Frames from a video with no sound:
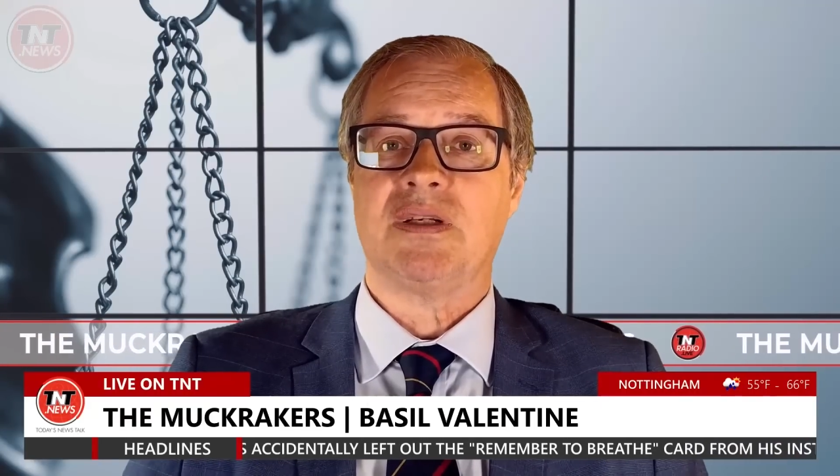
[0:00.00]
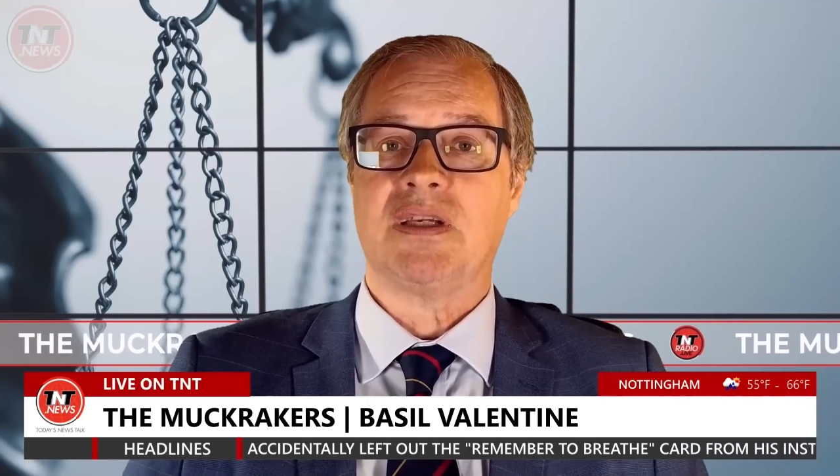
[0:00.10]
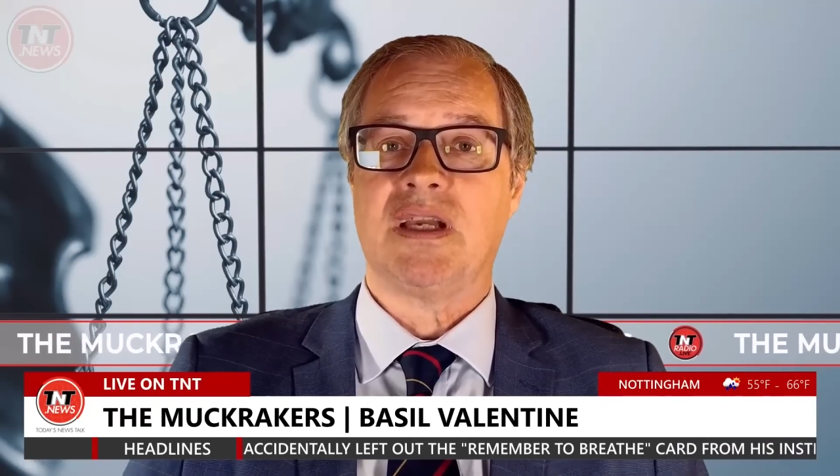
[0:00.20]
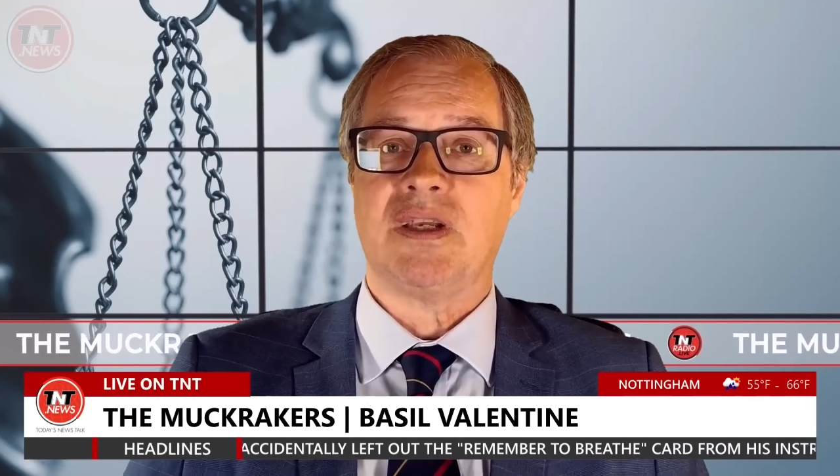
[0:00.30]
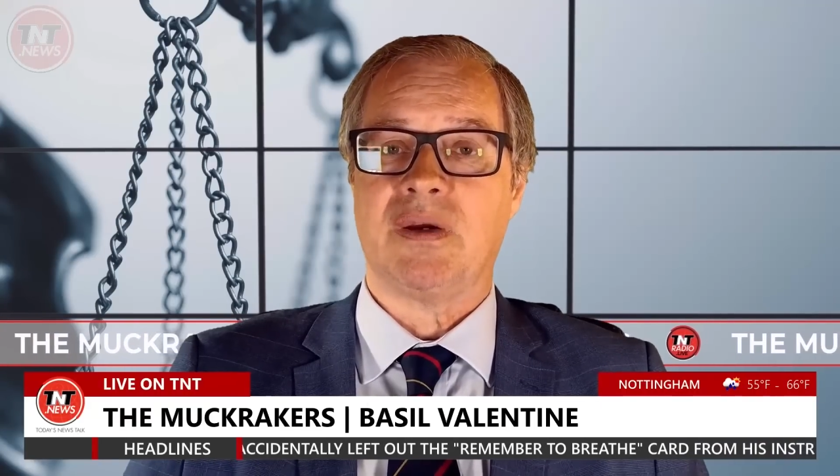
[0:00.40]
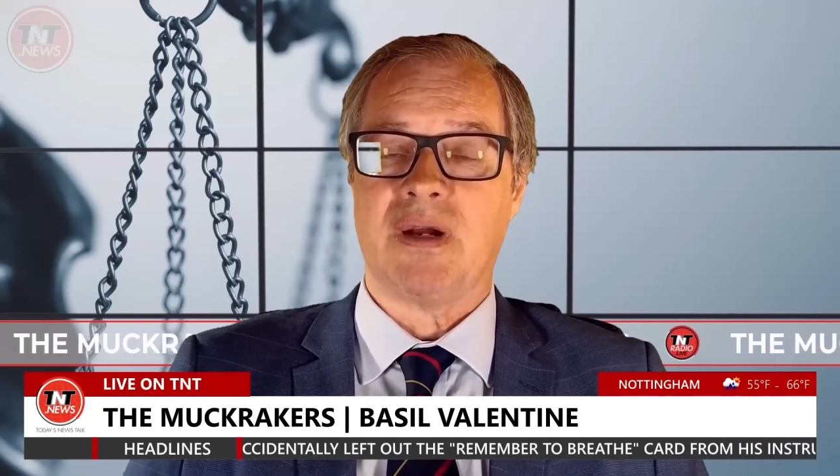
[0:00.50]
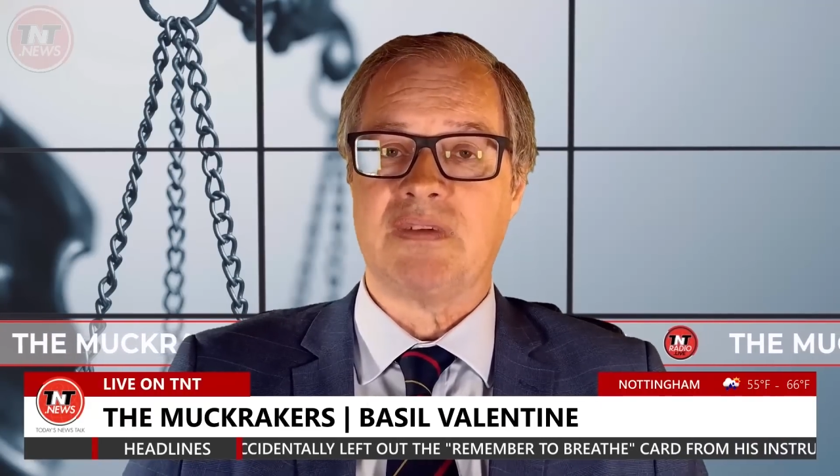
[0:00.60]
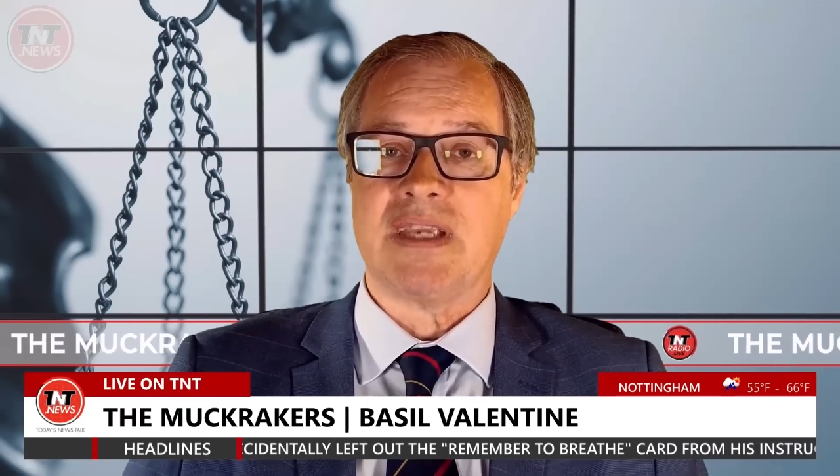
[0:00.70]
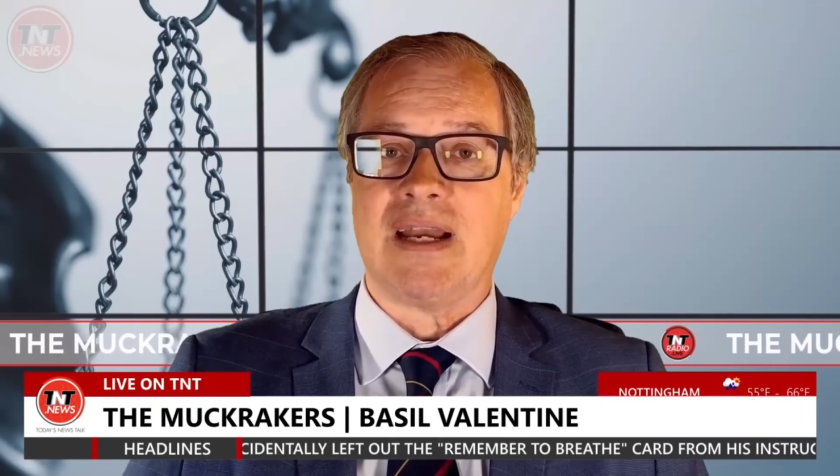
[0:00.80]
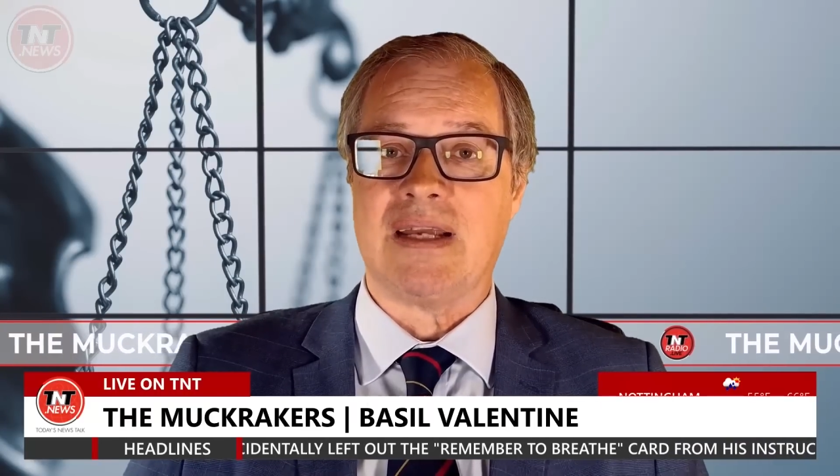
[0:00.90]
and
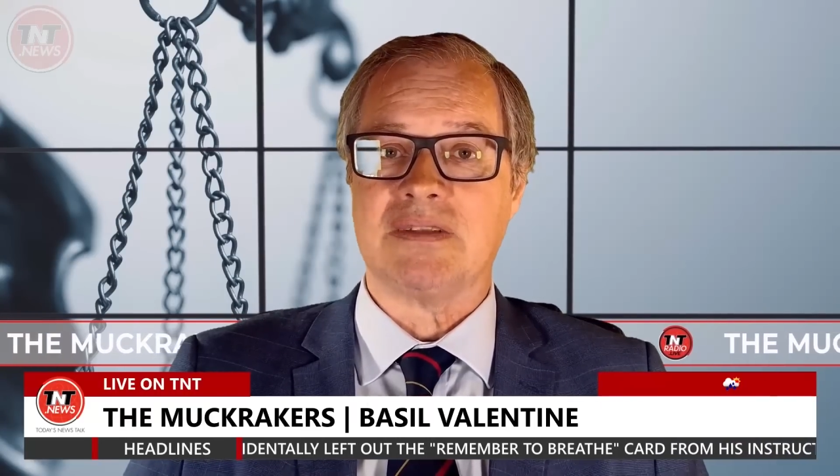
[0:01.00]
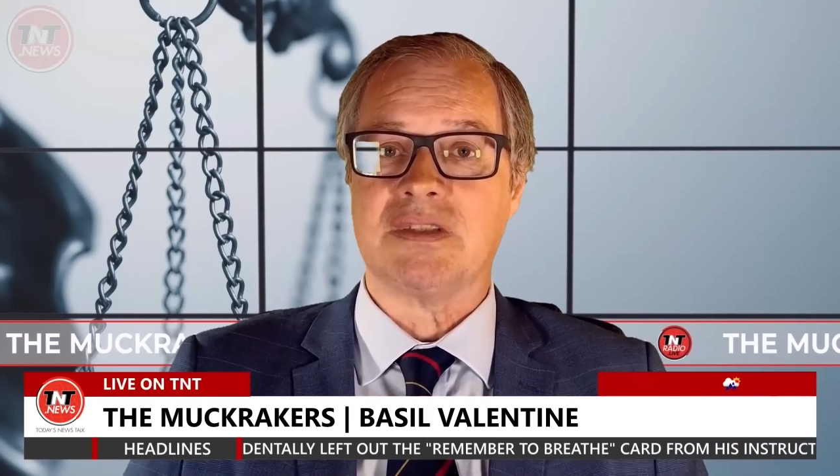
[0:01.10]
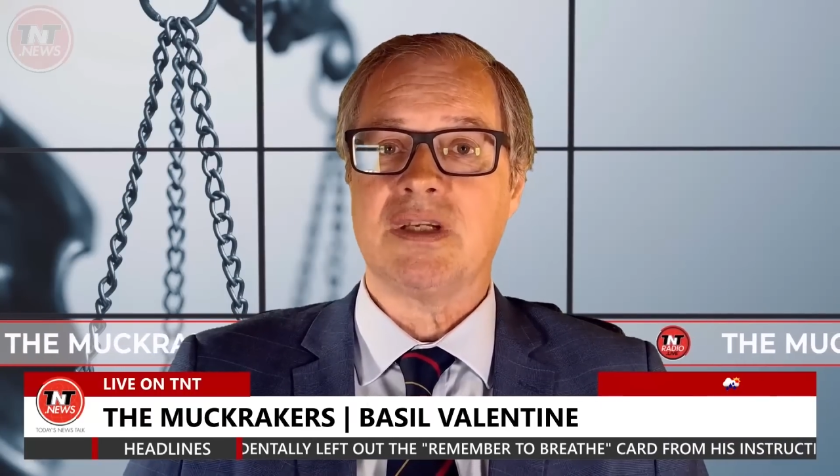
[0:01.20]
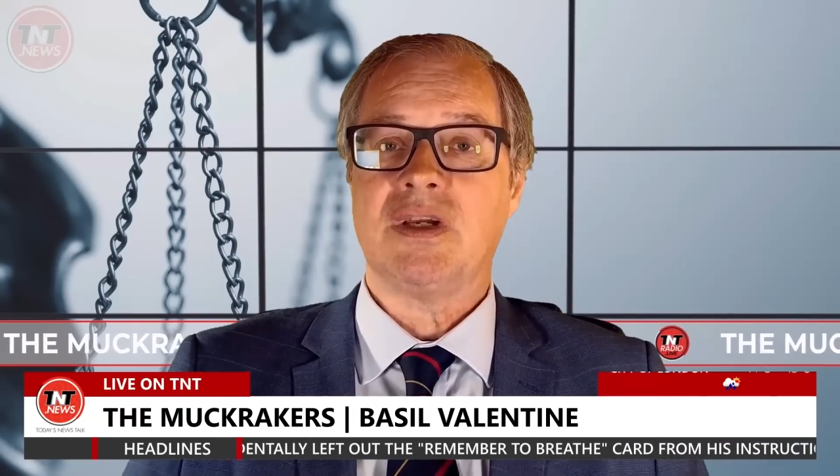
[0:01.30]
Yoav Gallant